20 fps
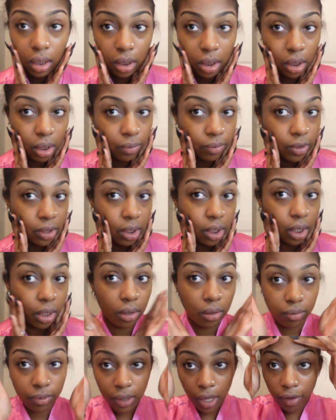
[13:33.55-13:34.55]
there we
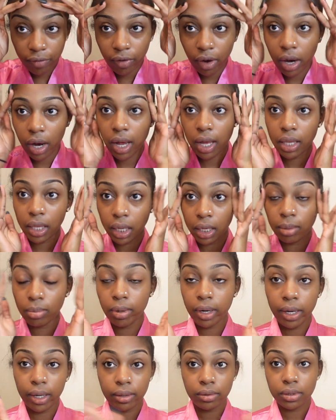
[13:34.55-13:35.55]
go. We have our highlighted
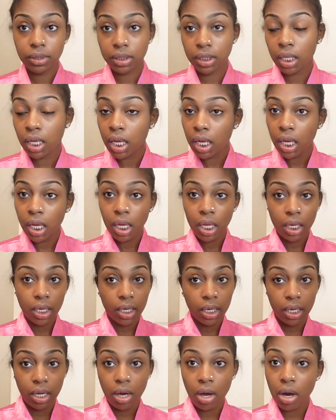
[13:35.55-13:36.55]
brows.
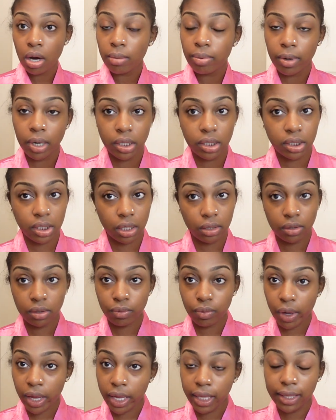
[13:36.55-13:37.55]
The hard part is out the
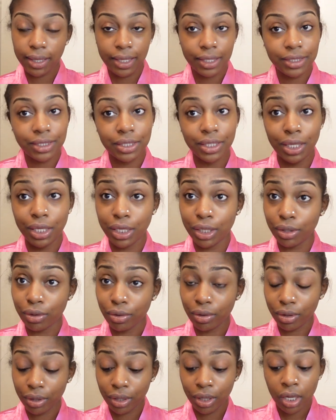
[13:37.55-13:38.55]
way. Let's get it,
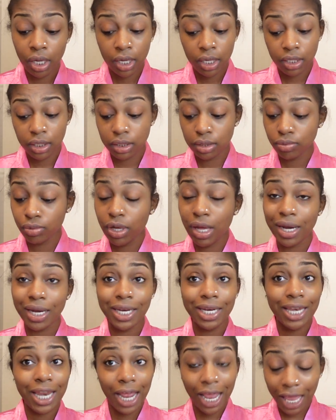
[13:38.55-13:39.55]
y'all. Cause we got
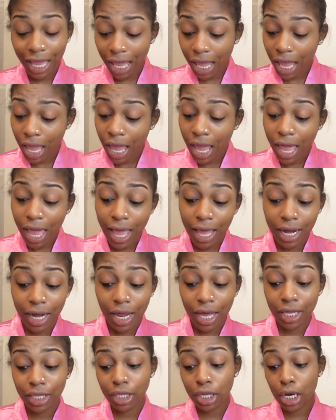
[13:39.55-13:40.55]
a date at
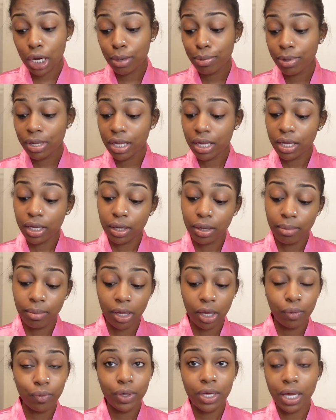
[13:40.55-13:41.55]
9:30 p.m.
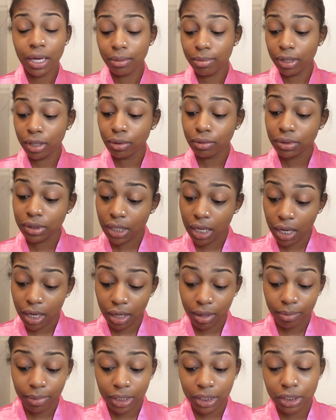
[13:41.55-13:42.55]
and we gotta be on
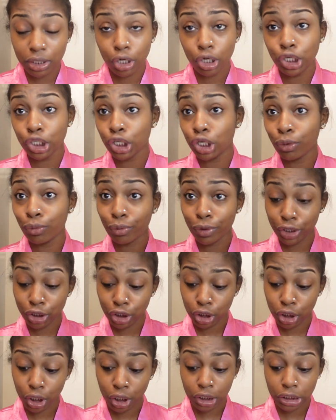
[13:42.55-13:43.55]
time because our nigga
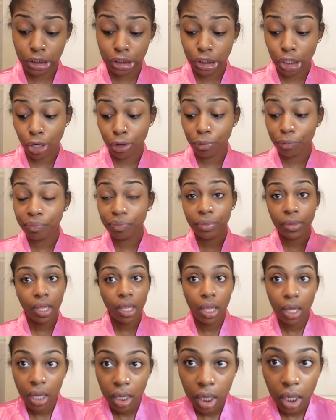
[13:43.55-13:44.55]
rushing us.
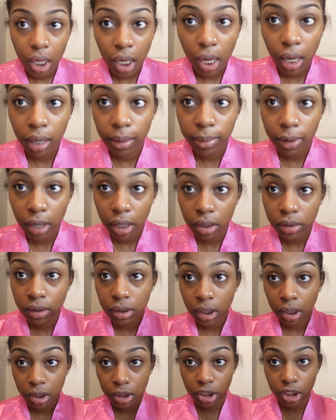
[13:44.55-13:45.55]
So eyebrows
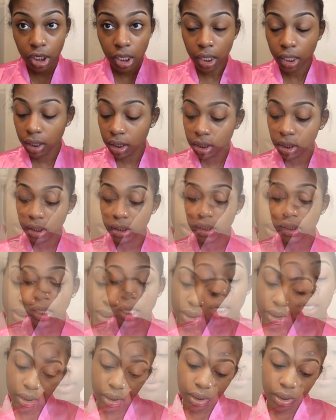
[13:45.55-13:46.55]
check. Let's get
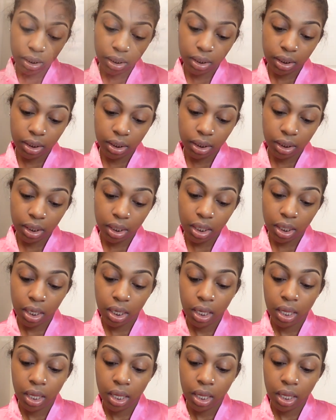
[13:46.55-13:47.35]
done.